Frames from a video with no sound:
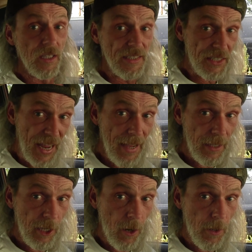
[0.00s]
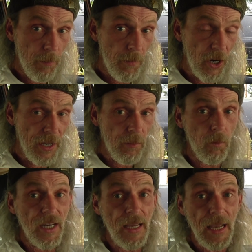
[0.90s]
standing on the brake
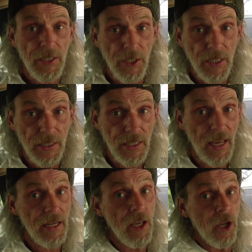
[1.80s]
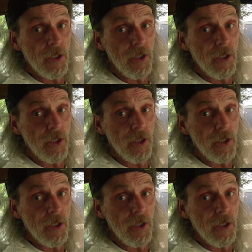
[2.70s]
when the engine is dead,